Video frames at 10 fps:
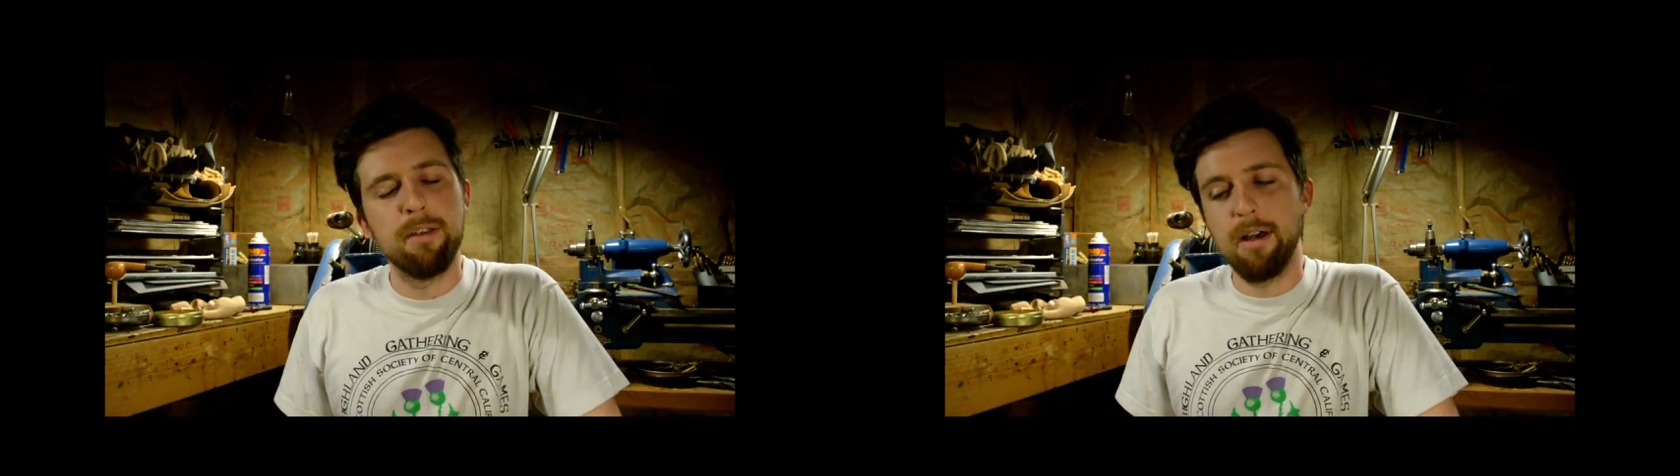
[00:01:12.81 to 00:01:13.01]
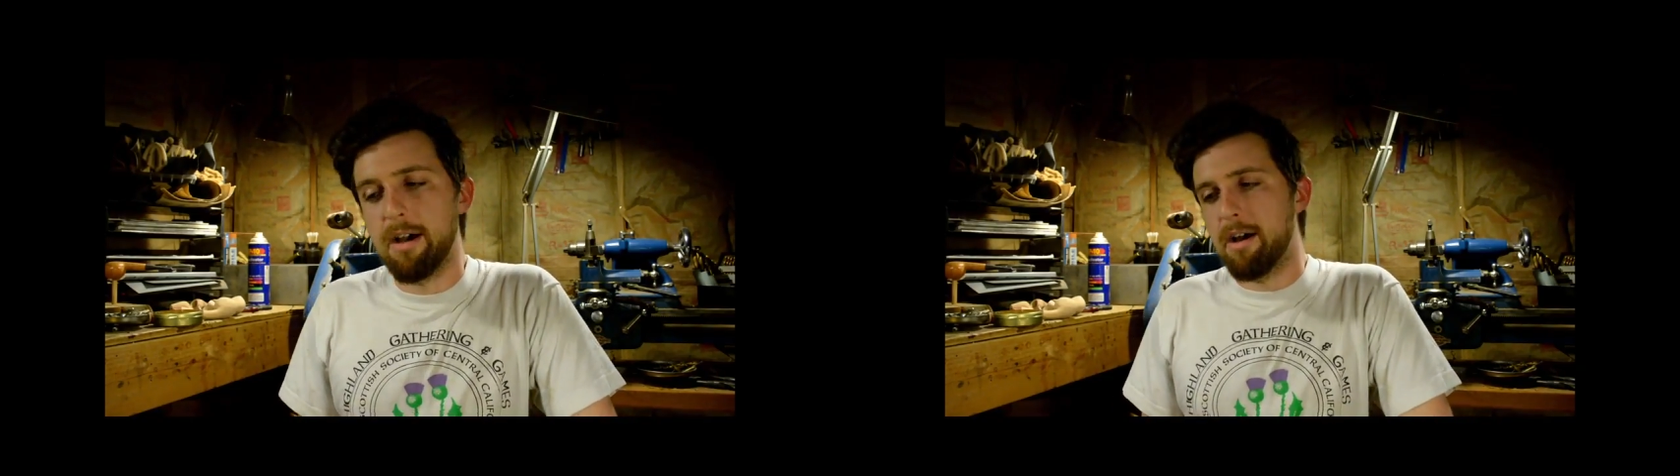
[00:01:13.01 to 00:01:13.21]

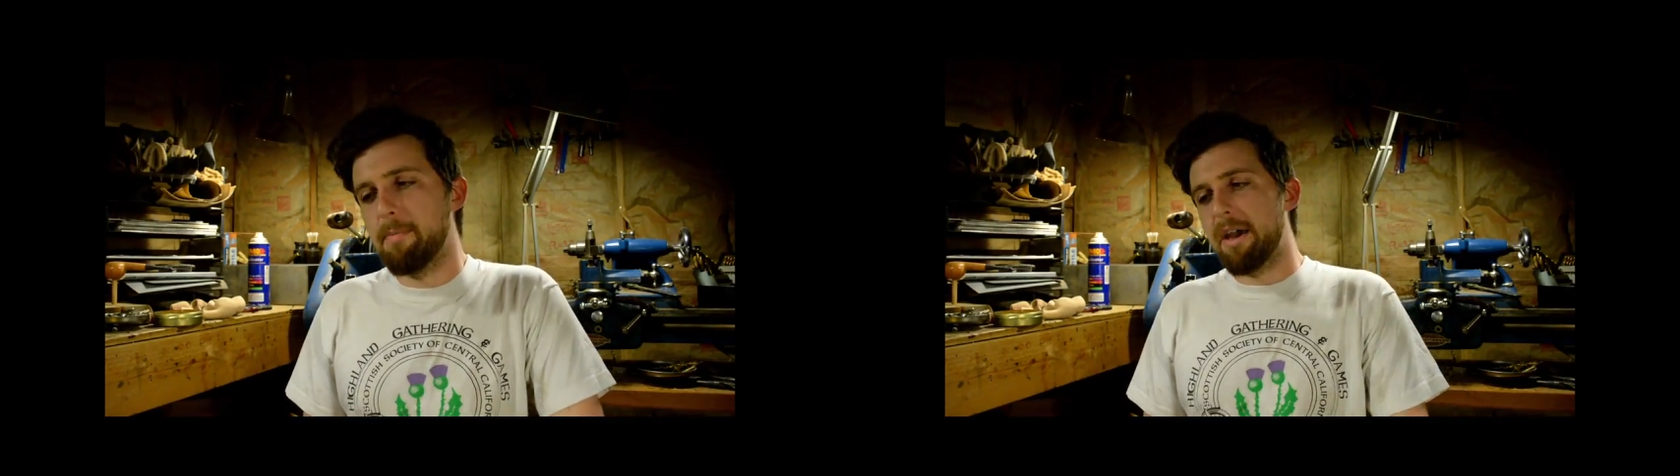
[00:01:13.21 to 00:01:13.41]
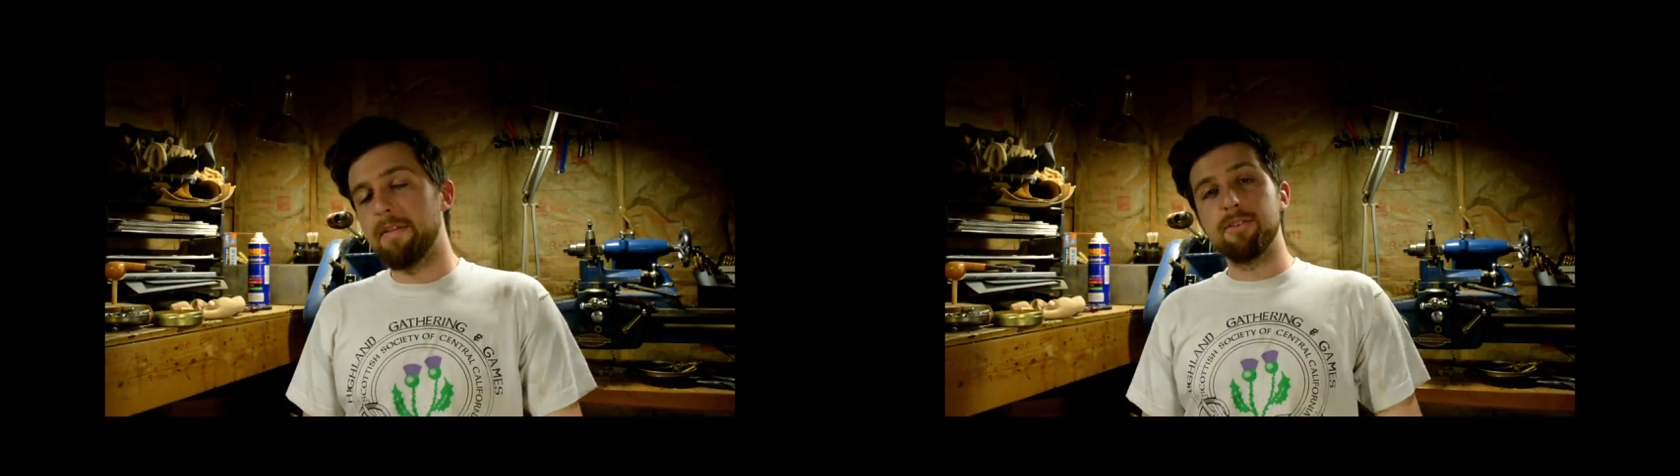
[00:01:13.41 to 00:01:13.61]

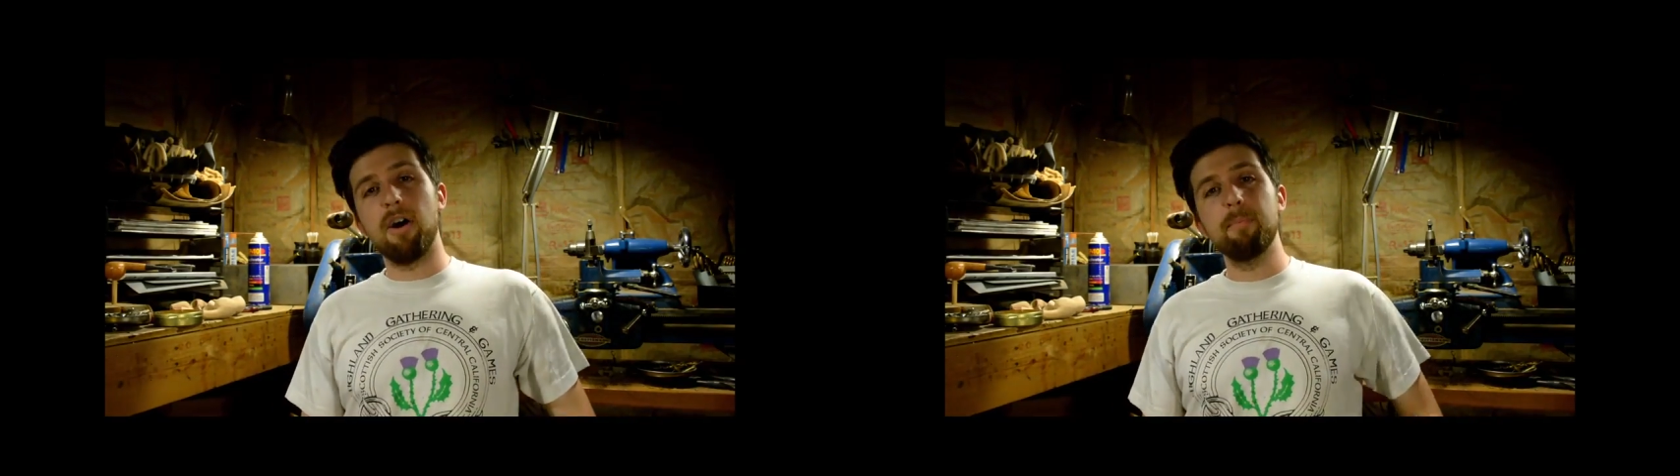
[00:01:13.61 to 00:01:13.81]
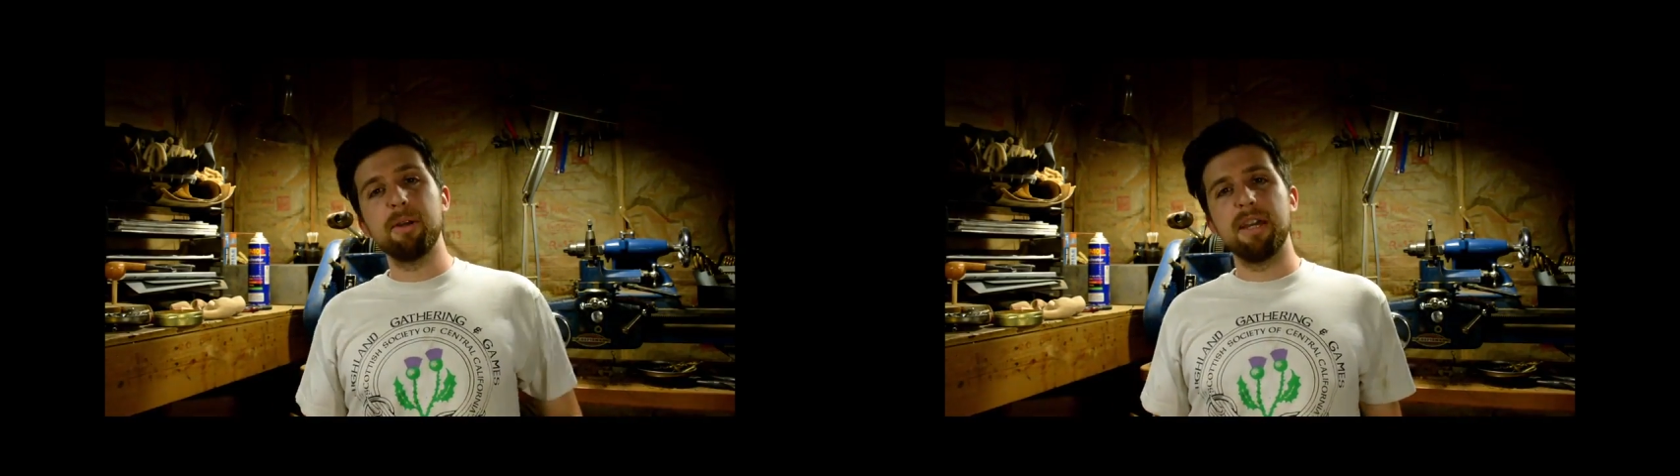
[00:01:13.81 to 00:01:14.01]
And the
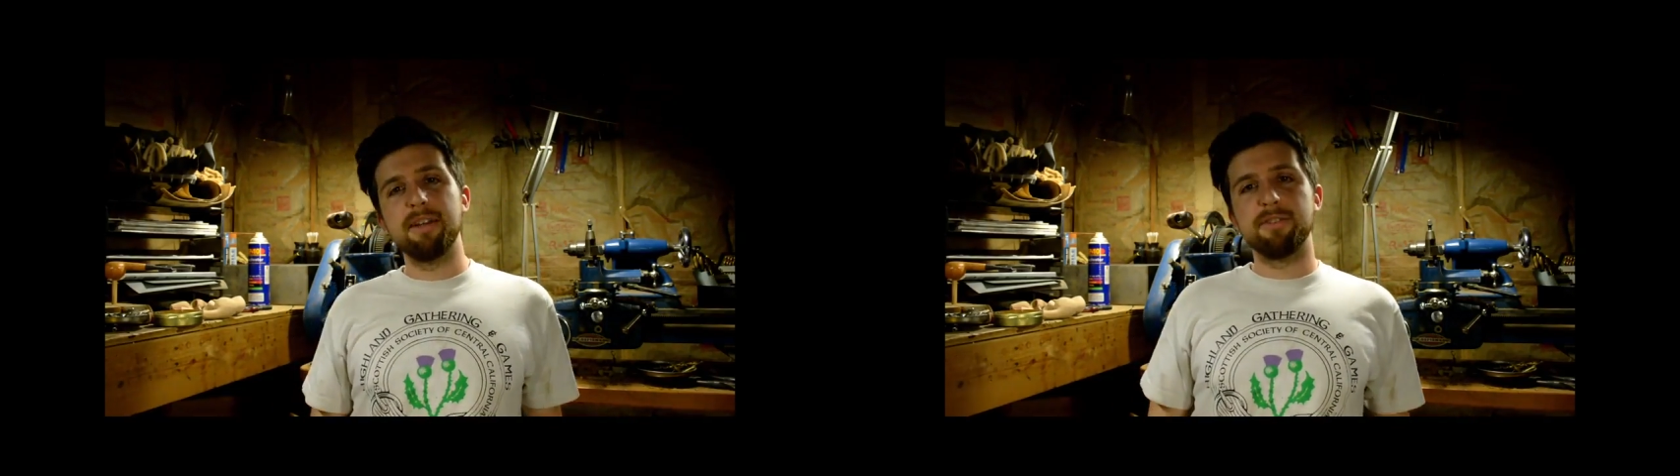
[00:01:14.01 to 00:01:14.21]
topic is